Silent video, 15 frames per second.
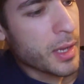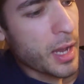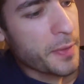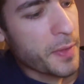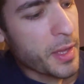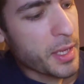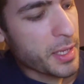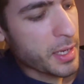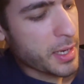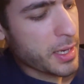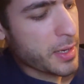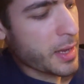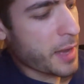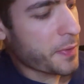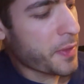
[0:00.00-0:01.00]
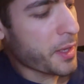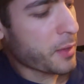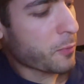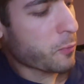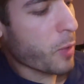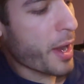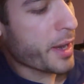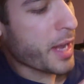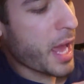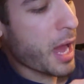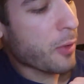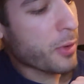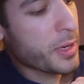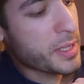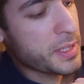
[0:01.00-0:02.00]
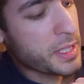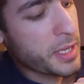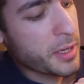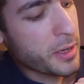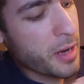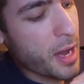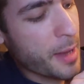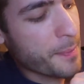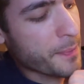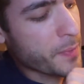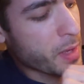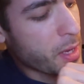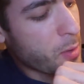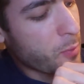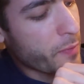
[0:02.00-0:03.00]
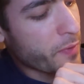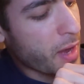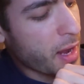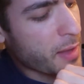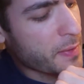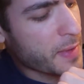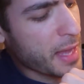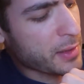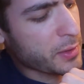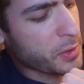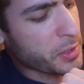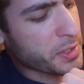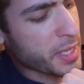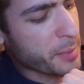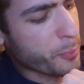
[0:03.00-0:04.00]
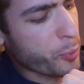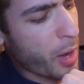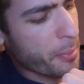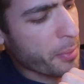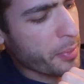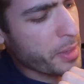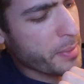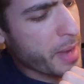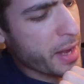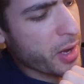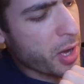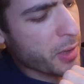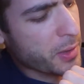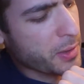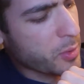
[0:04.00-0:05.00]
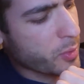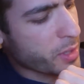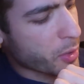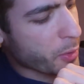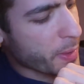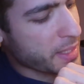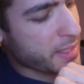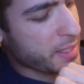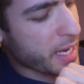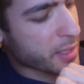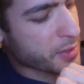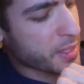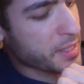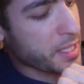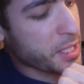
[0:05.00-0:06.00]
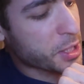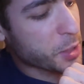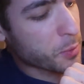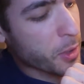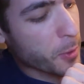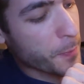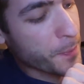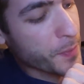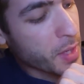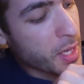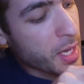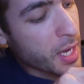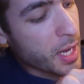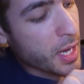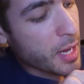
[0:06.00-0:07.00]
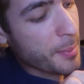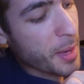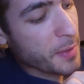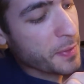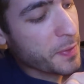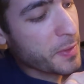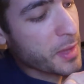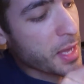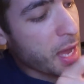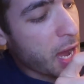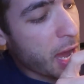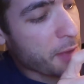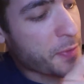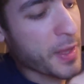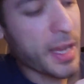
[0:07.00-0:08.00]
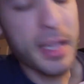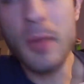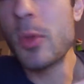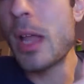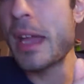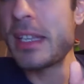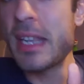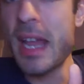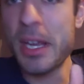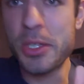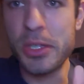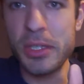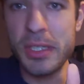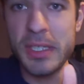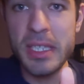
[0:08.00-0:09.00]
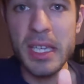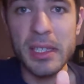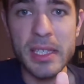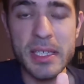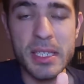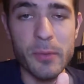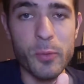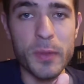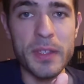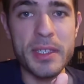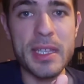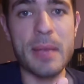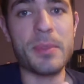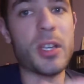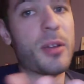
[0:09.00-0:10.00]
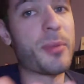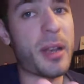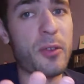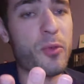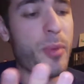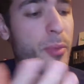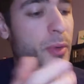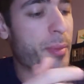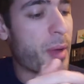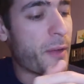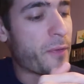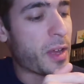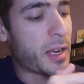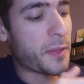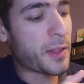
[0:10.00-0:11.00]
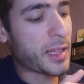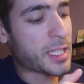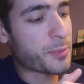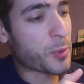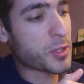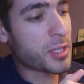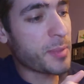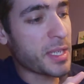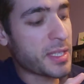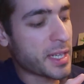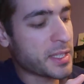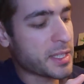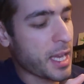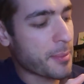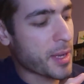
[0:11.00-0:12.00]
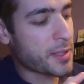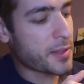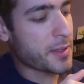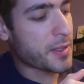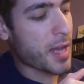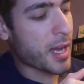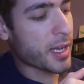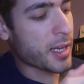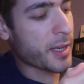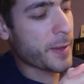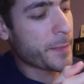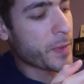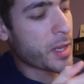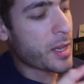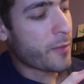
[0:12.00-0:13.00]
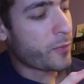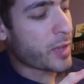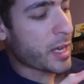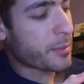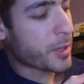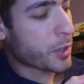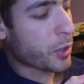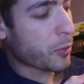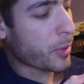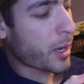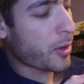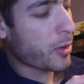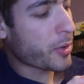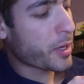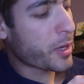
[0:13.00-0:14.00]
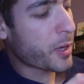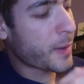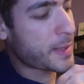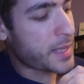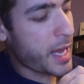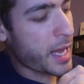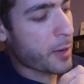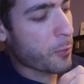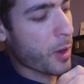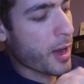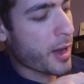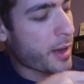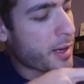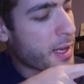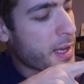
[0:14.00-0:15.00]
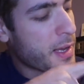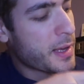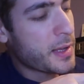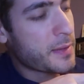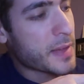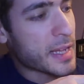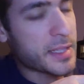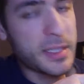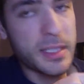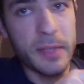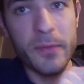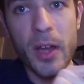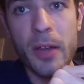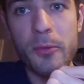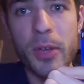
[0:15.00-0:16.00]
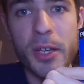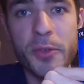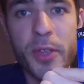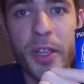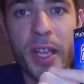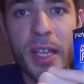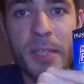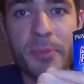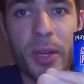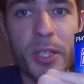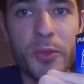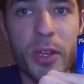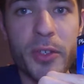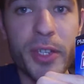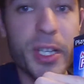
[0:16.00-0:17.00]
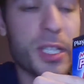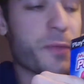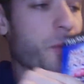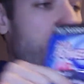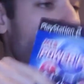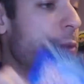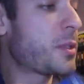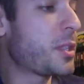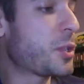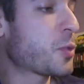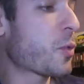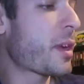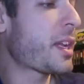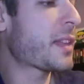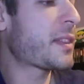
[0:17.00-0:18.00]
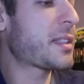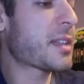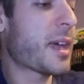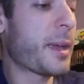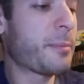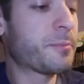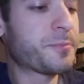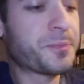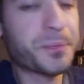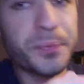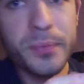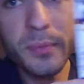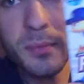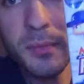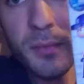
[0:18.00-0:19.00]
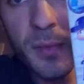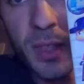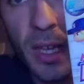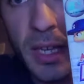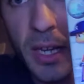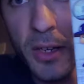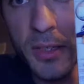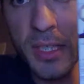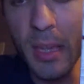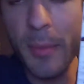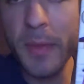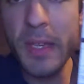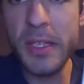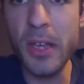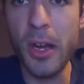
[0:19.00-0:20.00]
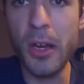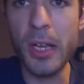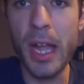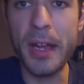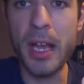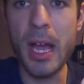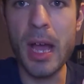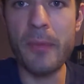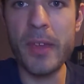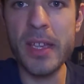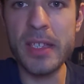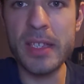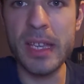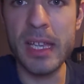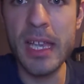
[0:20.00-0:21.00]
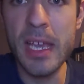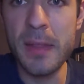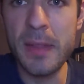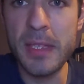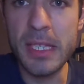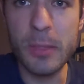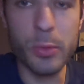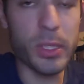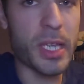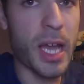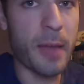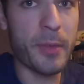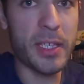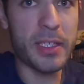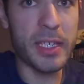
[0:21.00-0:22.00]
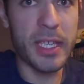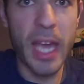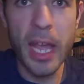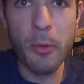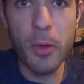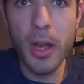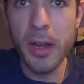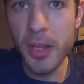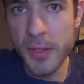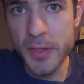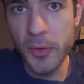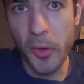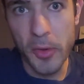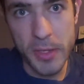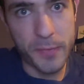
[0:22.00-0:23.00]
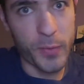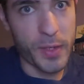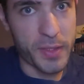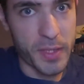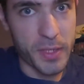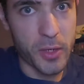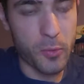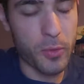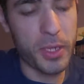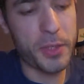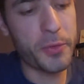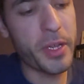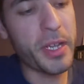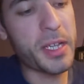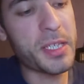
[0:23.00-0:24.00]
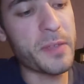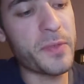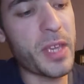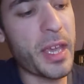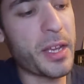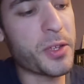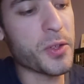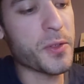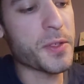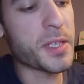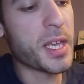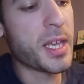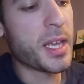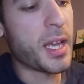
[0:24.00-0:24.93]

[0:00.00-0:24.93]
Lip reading: think Ryan Howard is here. We've got, that looks like probably Matt Holland. No, that's Seattle, so that's Ichiro. I did actually see a list of what these names are, but I don't remember them offhand. I think that's supposed to be Daisuke Matsuzaka, Vladimir Guerrero here, that's A-Rod, that's Ivan Rodriguez, Pudge Rodriguez for Detroit at the time. And here, some of these are kind of obvious, this is really obviously K-Rod, also known as Francisco Rodriguez of the Angels,